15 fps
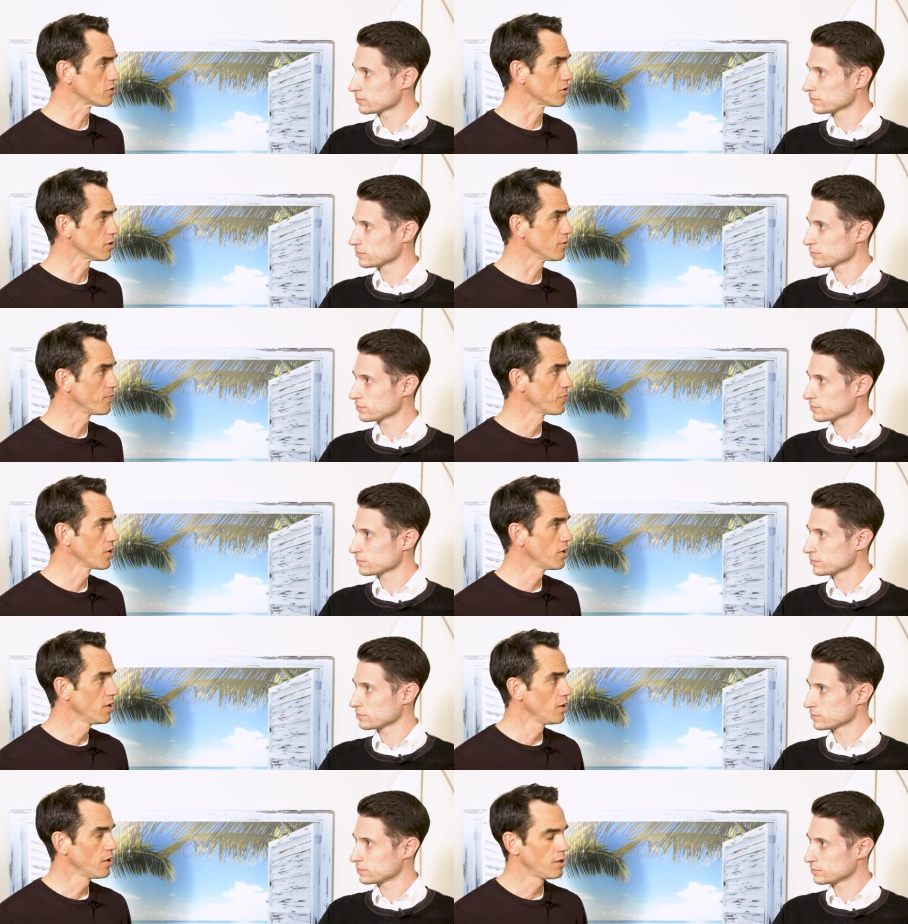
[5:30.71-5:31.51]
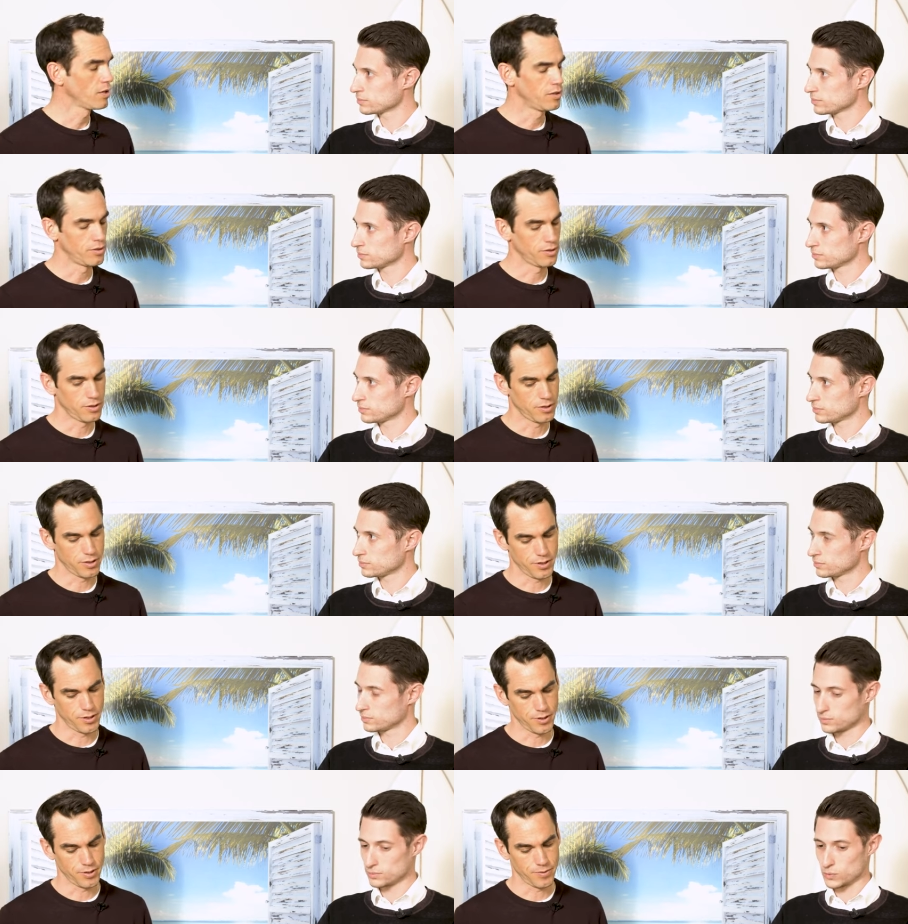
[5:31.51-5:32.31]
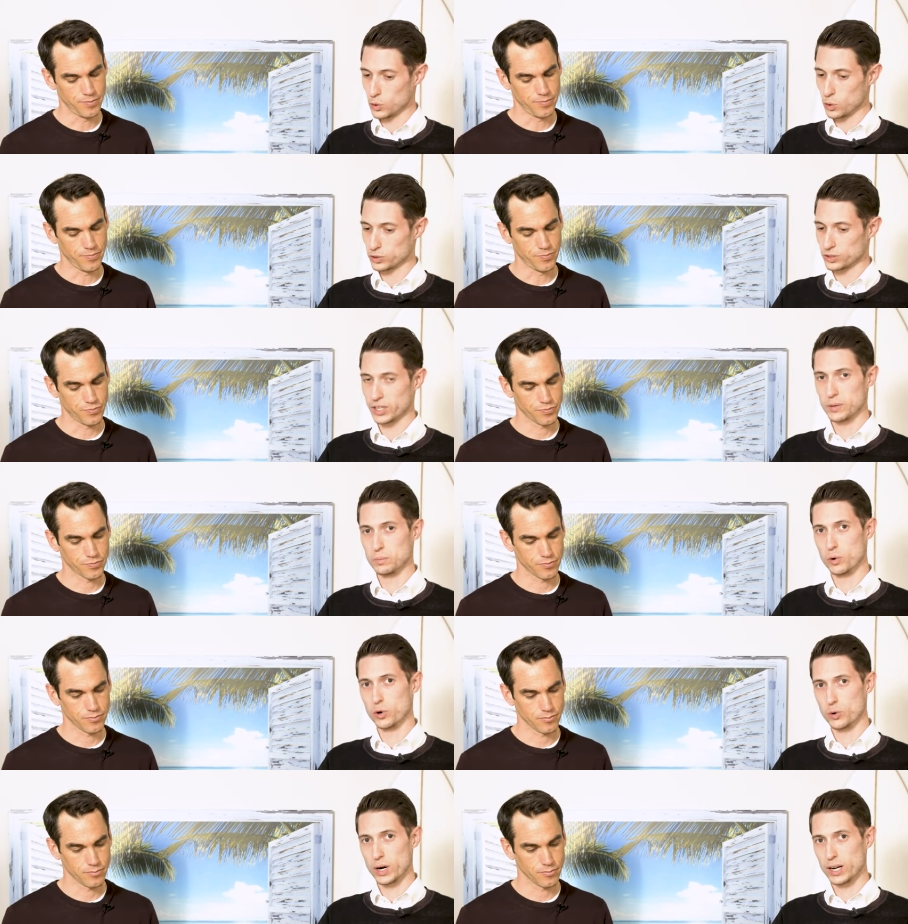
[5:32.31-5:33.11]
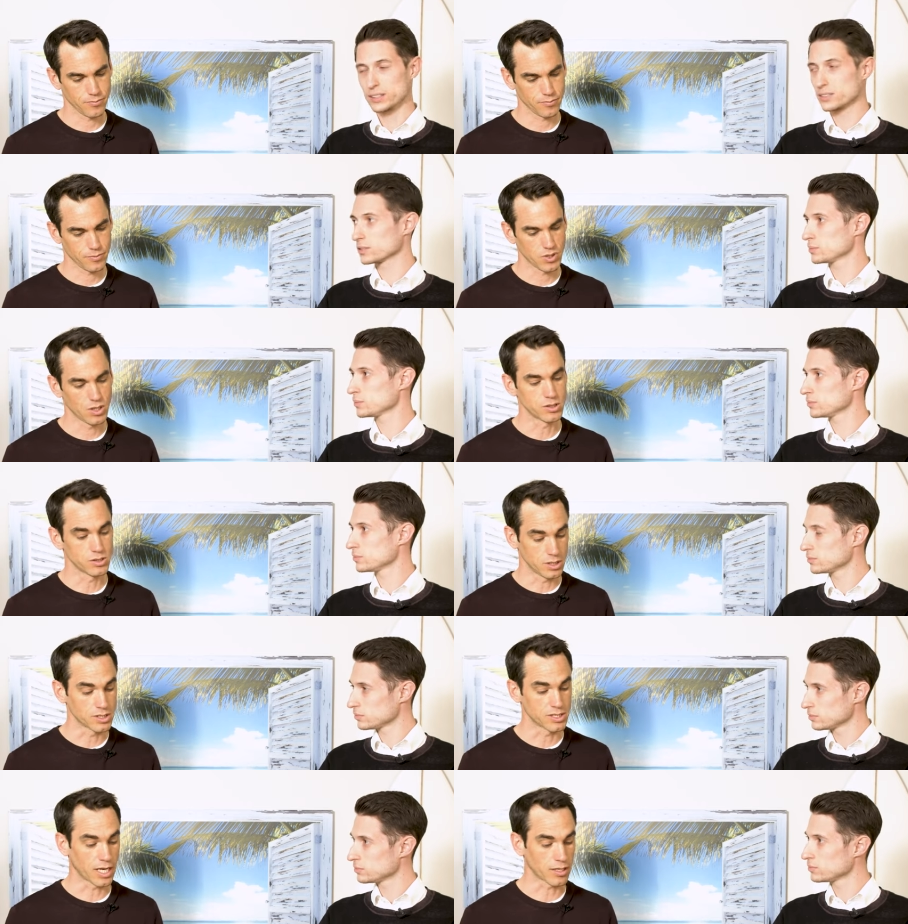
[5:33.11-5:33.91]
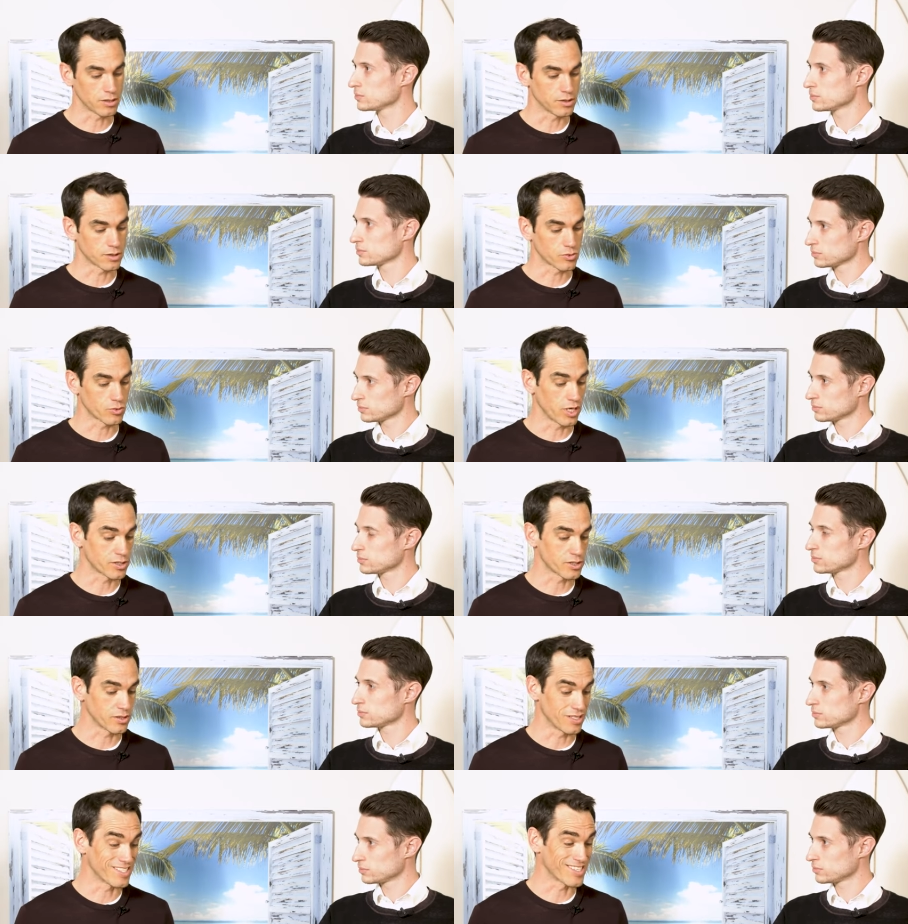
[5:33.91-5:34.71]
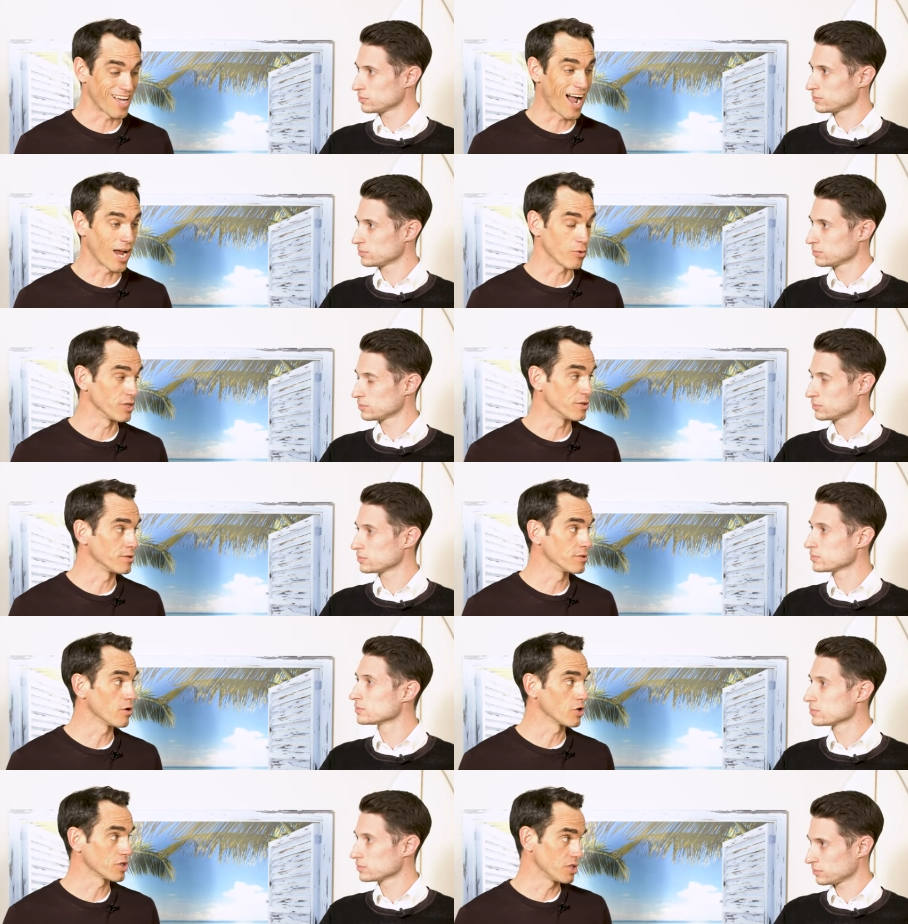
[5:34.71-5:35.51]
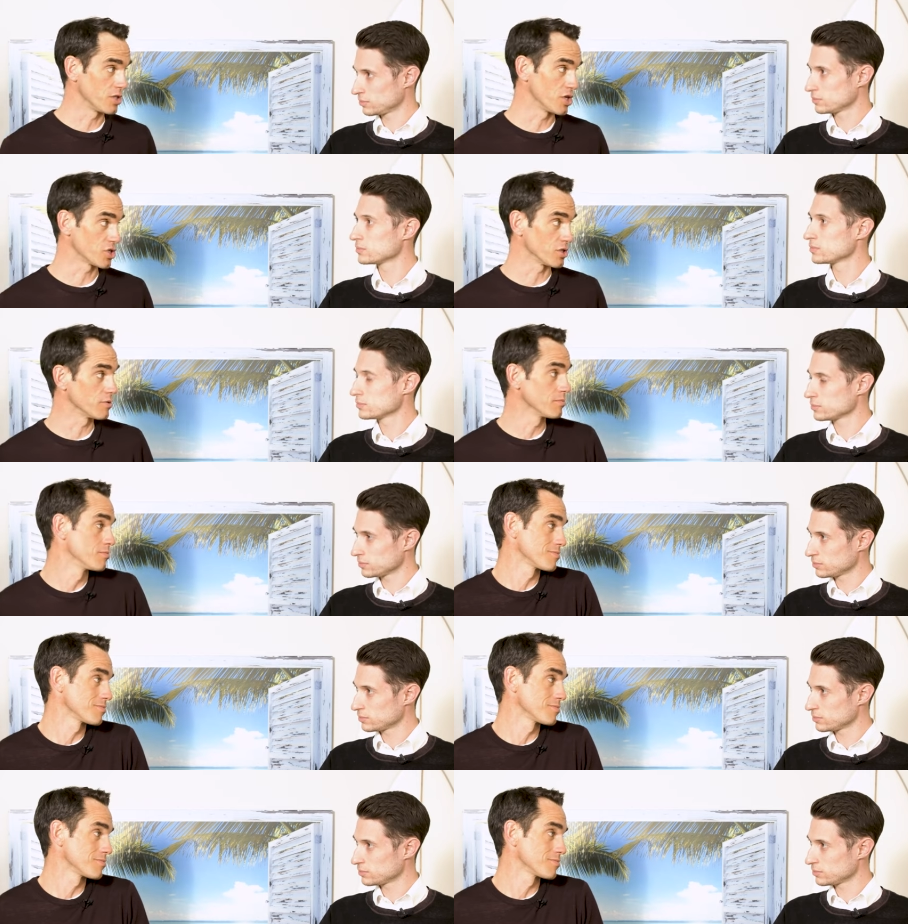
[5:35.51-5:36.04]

Speaker 1: the... the um, Oxeye more red? Exactly. It creates its iron oxidation.